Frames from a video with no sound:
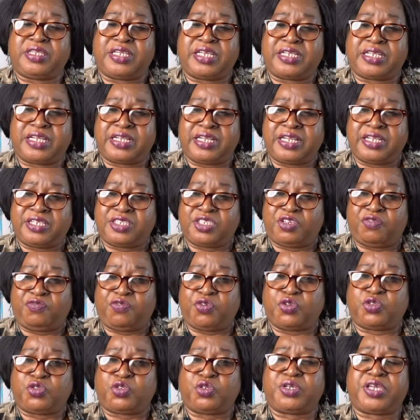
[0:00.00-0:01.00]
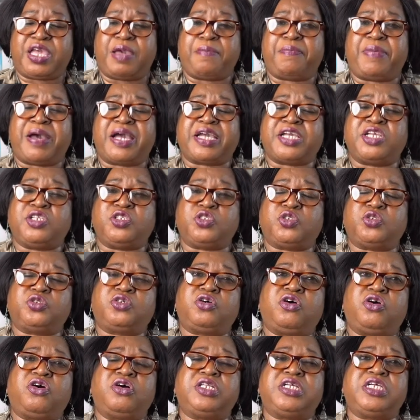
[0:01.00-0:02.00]
did an interview to get back into
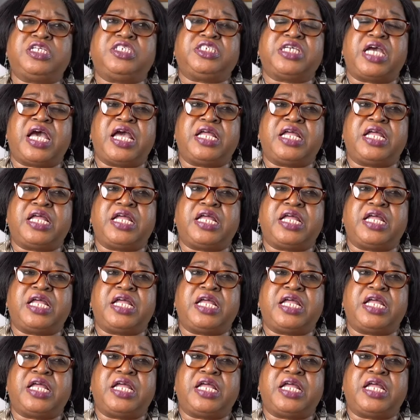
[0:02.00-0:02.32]
college.